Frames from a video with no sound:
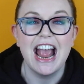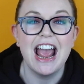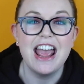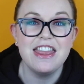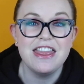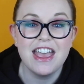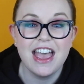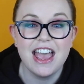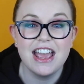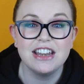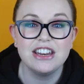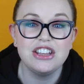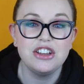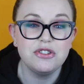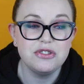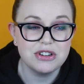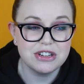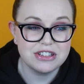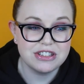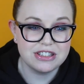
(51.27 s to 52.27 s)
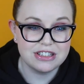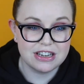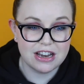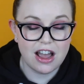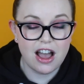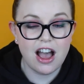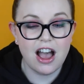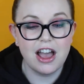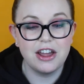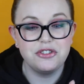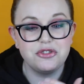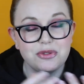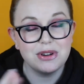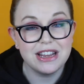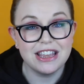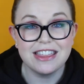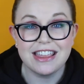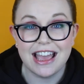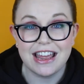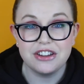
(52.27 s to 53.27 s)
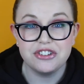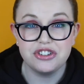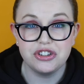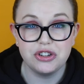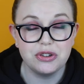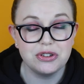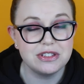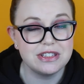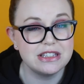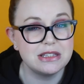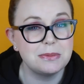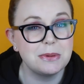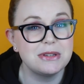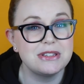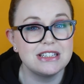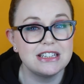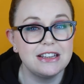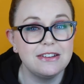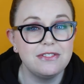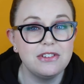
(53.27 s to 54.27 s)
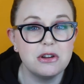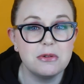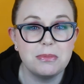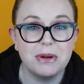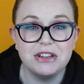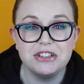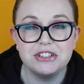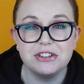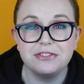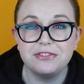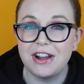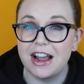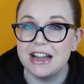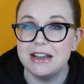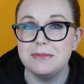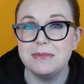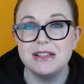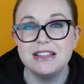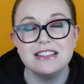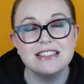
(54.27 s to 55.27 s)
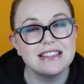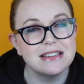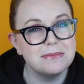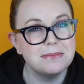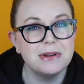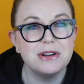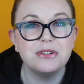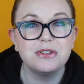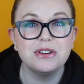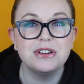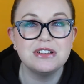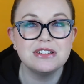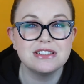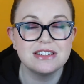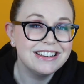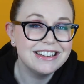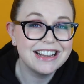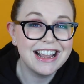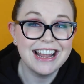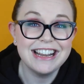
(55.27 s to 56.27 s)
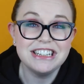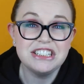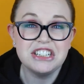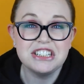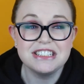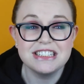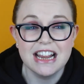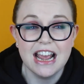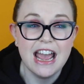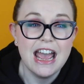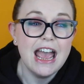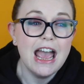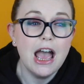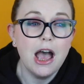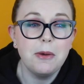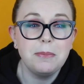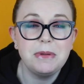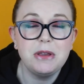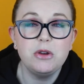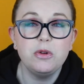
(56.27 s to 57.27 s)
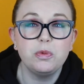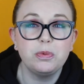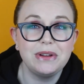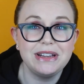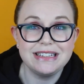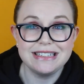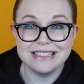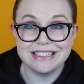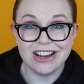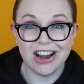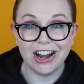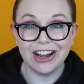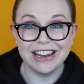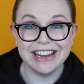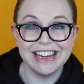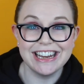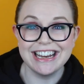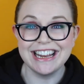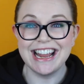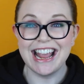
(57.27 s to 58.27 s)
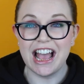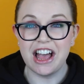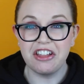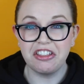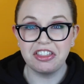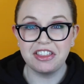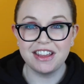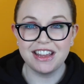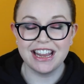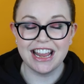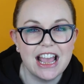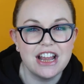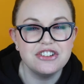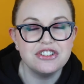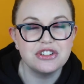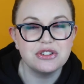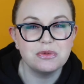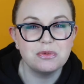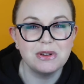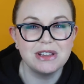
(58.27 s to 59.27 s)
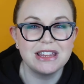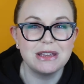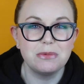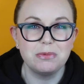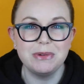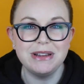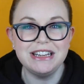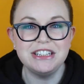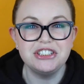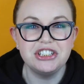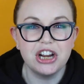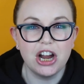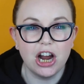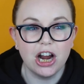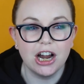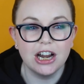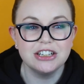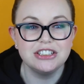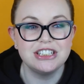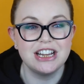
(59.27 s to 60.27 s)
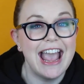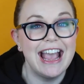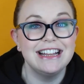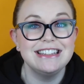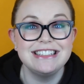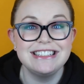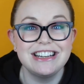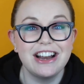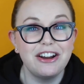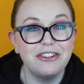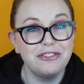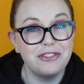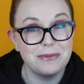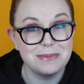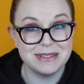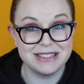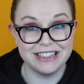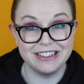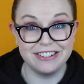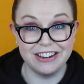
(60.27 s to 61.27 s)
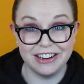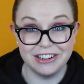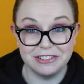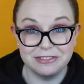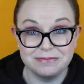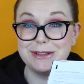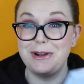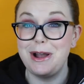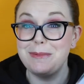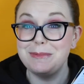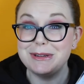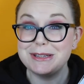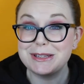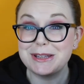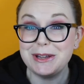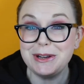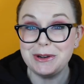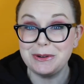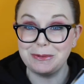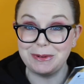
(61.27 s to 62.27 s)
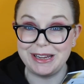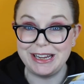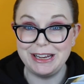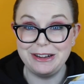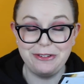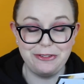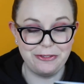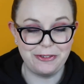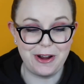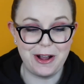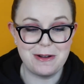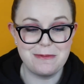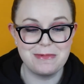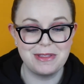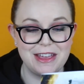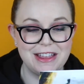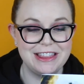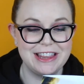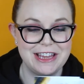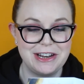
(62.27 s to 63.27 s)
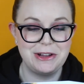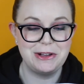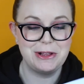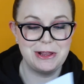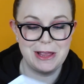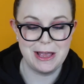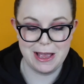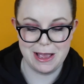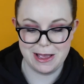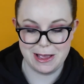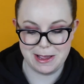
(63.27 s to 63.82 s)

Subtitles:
And then you just drink that juice. It's supposed to give you a bunch of vitamins and minerals to kind of just help you restart eating healthy and just really recharge and start from zero. So I'm just gonna read from the little